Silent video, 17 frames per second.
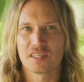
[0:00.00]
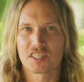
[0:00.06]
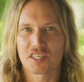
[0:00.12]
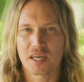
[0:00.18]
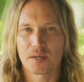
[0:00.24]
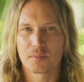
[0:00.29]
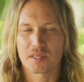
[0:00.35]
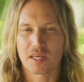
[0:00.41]

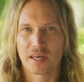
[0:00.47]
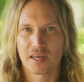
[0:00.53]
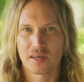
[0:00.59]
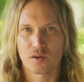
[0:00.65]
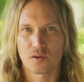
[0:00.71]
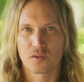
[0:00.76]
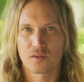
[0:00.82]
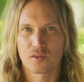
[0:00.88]
shapes our
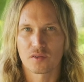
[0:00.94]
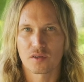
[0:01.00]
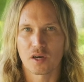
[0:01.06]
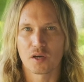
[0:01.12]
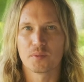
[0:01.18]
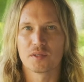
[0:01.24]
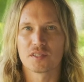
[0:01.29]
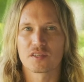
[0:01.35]
health
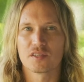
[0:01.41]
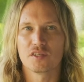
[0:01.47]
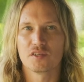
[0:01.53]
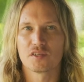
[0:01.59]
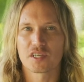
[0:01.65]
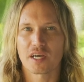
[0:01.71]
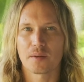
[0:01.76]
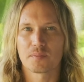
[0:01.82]
opens a new
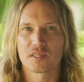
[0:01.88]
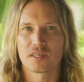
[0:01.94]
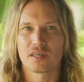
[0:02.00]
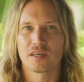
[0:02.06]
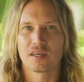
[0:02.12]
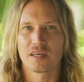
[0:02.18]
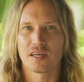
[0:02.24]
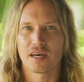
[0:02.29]

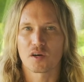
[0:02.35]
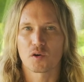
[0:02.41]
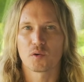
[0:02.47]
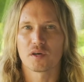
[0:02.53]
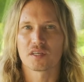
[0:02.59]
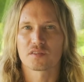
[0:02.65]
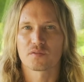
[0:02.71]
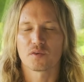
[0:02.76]
chapter in our
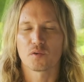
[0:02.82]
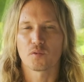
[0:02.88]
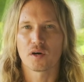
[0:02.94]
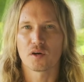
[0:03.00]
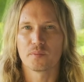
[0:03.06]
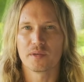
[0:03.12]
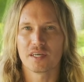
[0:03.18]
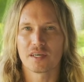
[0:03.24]
quest for
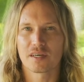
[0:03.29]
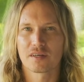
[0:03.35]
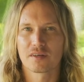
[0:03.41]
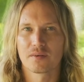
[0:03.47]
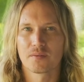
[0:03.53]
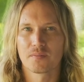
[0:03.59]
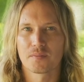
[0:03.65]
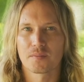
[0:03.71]
well-being.
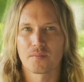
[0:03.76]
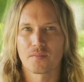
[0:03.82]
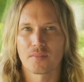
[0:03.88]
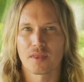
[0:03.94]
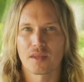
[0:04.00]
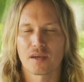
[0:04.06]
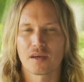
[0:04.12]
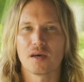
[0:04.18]

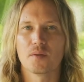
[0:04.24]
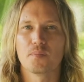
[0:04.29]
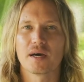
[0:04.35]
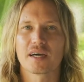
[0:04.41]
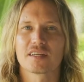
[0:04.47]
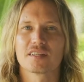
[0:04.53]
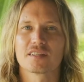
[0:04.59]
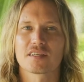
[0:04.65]
It
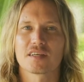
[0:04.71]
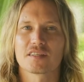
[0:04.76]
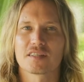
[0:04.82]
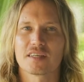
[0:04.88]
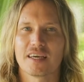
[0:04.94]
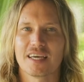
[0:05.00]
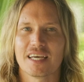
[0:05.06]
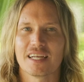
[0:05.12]
beckons us
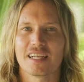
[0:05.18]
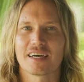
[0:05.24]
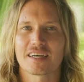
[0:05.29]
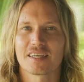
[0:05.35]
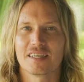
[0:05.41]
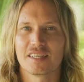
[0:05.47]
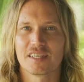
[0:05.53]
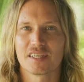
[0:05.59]
to heal our
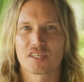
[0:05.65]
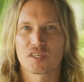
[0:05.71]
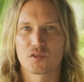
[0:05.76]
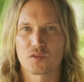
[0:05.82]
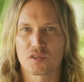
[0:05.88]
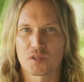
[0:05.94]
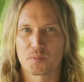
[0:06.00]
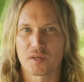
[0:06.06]
conditioned
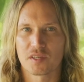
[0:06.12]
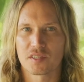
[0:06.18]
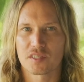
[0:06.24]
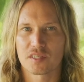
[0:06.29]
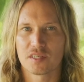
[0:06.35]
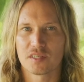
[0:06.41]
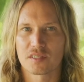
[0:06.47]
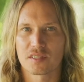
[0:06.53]

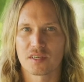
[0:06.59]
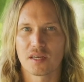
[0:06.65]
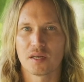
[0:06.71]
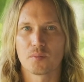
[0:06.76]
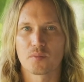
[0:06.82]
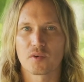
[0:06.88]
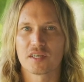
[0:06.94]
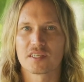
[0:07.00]
responses and
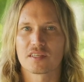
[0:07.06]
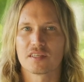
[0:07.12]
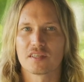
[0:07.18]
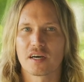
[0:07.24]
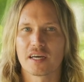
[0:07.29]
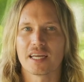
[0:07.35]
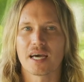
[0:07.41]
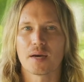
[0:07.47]
embrace the
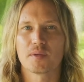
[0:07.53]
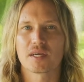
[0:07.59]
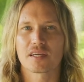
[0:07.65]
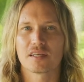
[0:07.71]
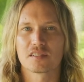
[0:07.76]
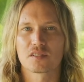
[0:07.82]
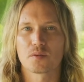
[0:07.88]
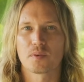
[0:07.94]
dynamic
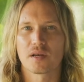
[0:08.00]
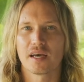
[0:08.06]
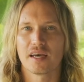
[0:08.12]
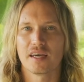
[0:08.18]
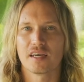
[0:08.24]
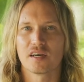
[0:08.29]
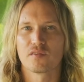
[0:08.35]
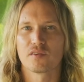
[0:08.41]

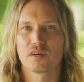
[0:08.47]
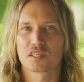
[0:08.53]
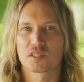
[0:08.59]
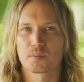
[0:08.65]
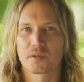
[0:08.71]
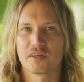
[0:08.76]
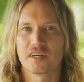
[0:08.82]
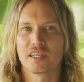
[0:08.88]
interplay of our
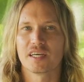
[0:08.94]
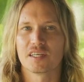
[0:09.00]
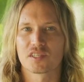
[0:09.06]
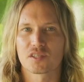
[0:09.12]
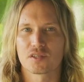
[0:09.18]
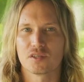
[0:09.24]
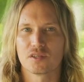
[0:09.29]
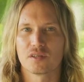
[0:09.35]

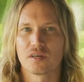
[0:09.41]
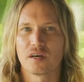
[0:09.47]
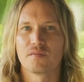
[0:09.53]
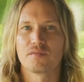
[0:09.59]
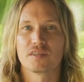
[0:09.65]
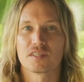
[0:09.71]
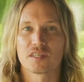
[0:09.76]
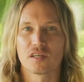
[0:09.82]
experiential and
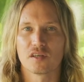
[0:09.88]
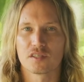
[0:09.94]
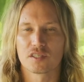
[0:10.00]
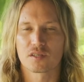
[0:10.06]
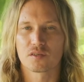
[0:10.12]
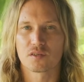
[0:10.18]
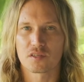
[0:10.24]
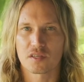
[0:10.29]

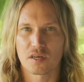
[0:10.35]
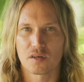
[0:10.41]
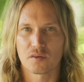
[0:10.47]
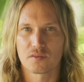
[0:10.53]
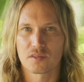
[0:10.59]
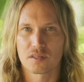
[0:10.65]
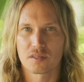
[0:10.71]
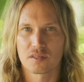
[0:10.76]
physiological
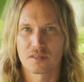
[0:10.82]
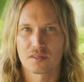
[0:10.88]
selves.